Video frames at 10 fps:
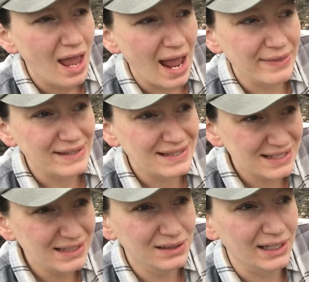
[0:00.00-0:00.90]
and the
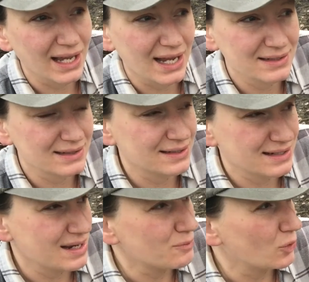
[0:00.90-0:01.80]
seedling has to
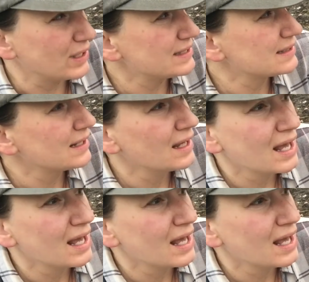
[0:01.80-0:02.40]
stay moist